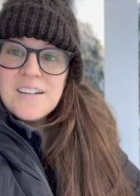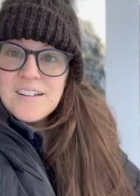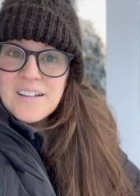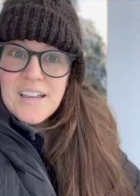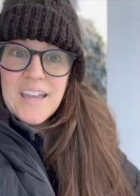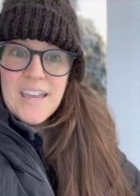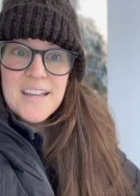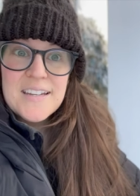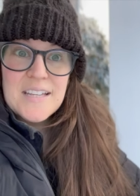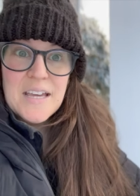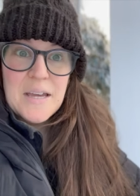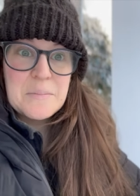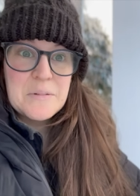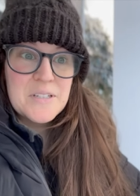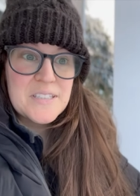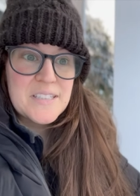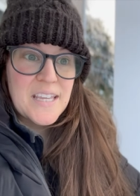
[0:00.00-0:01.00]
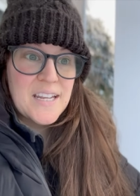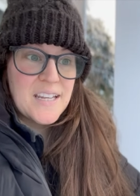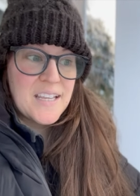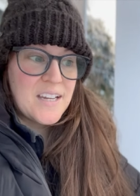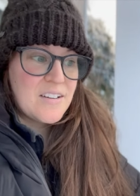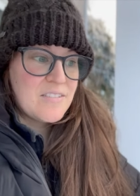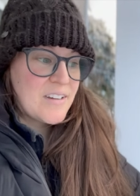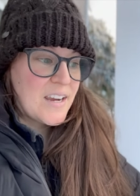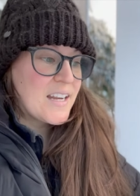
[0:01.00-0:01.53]
and I'm just getting
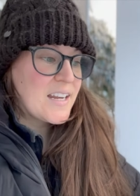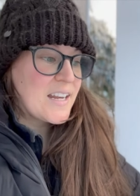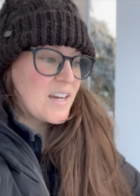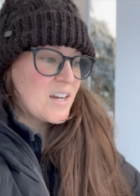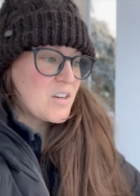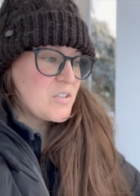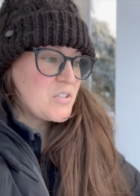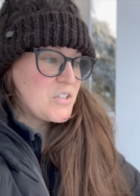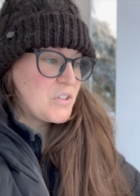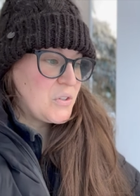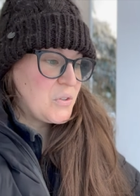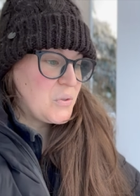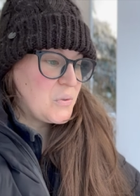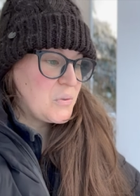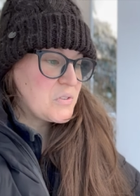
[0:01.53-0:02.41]
out right now to